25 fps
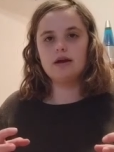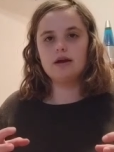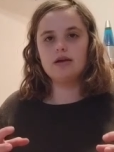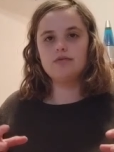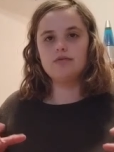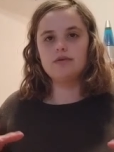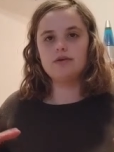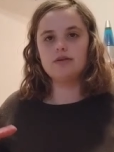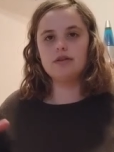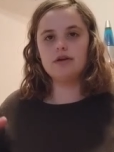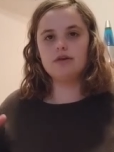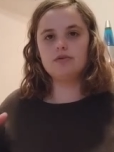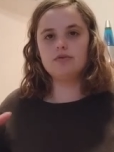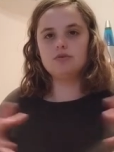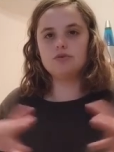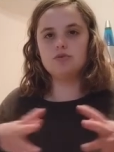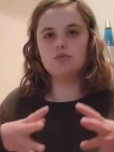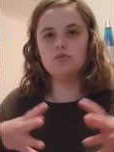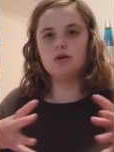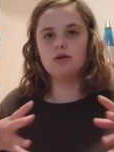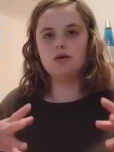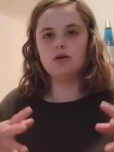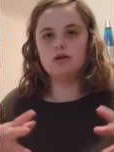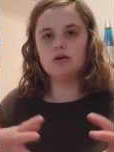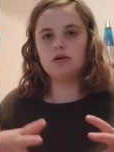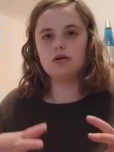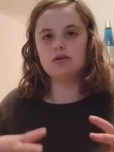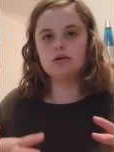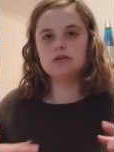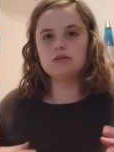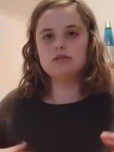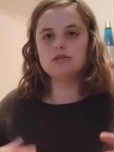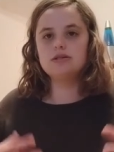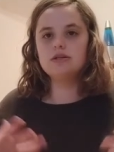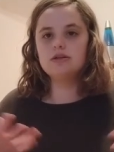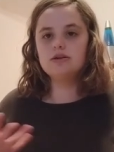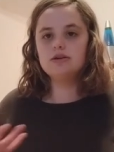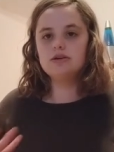Everything was a
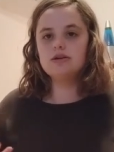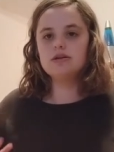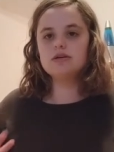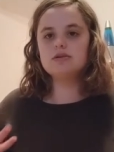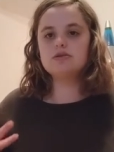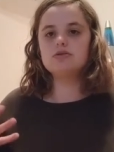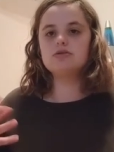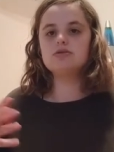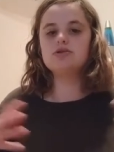well-guarded secret,